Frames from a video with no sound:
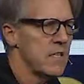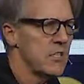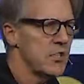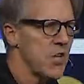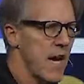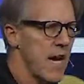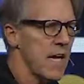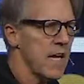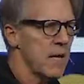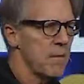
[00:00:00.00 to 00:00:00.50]

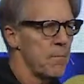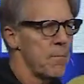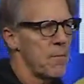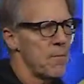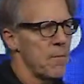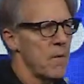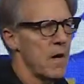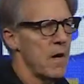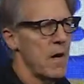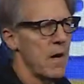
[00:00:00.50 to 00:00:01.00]

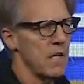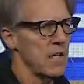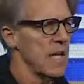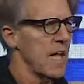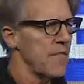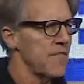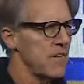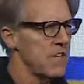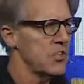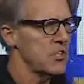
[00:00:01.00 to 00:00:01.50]
Jacob
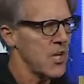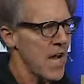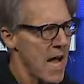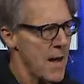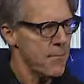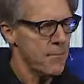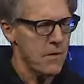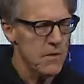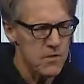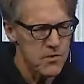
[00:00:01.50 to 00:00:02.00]
eleven
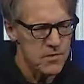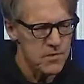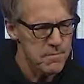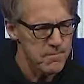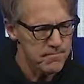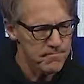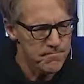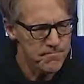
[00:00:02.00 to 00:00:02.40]
chapters,